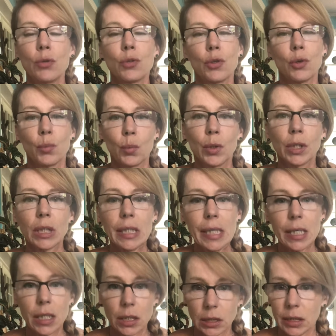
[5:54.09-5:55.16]
to really
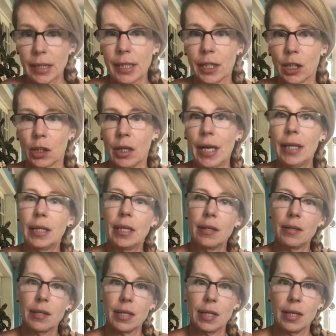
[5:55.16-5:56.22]
clear
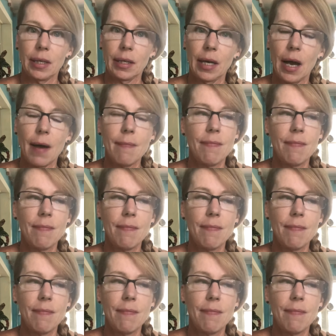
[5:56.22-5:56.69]
anything